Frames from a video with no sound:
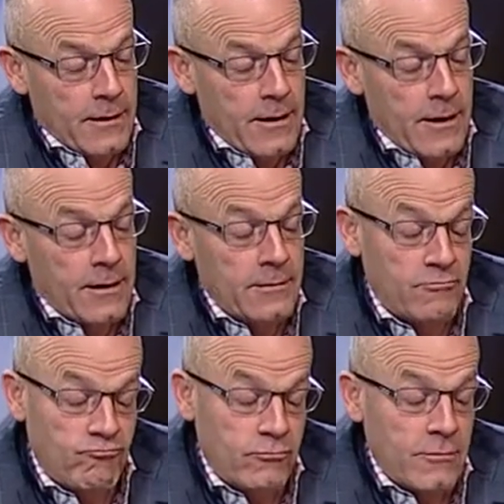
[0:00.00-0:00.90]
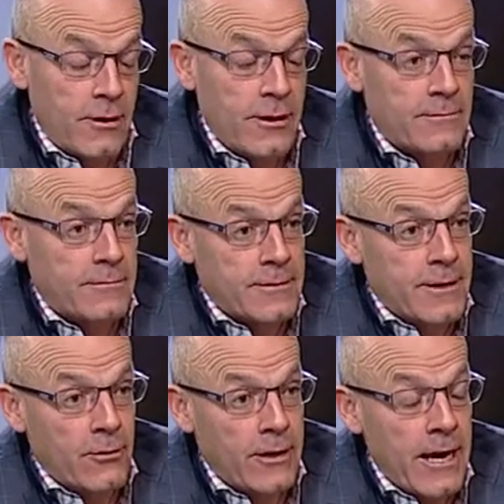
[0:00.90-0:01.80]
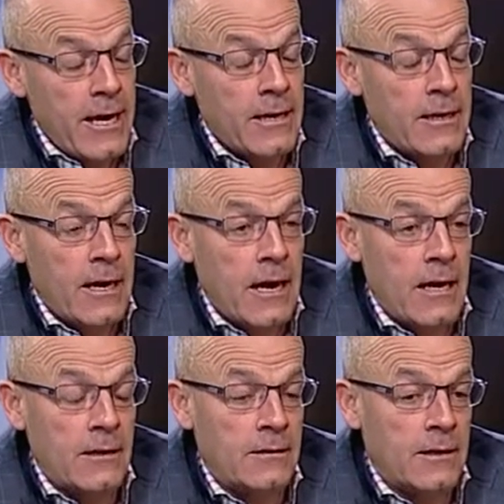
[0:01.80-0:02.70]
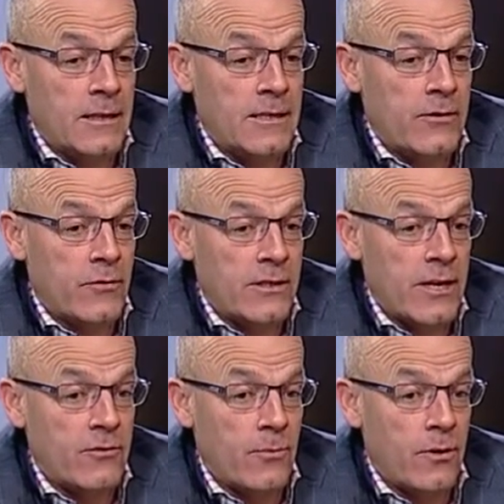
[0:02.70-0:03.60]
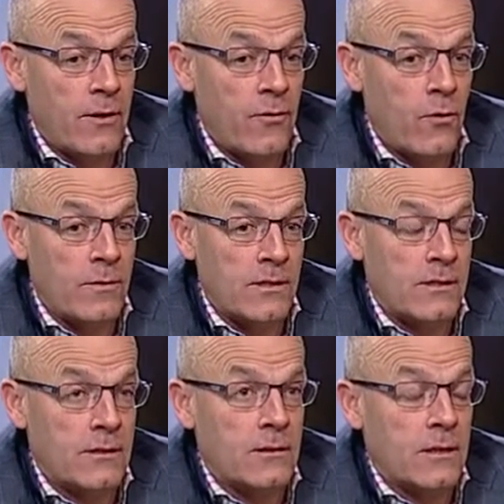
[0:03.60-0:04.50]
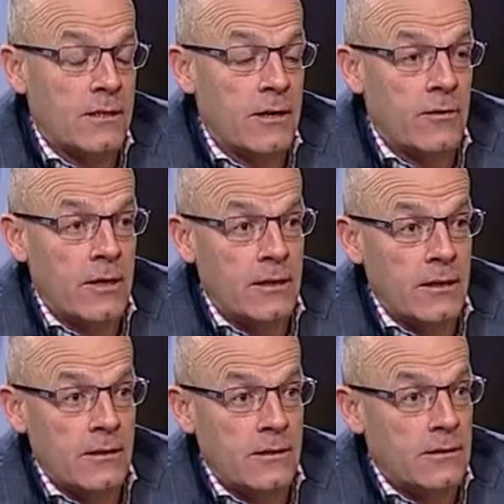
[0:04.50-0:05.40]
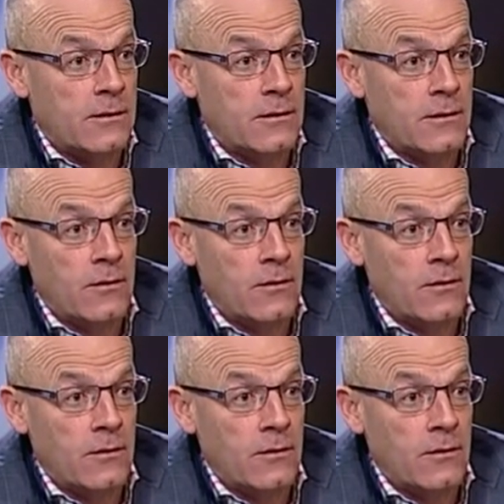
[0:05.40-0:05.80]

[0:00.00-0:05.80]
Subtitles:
And I did okay, and etc. etc. But I've always considered that there's,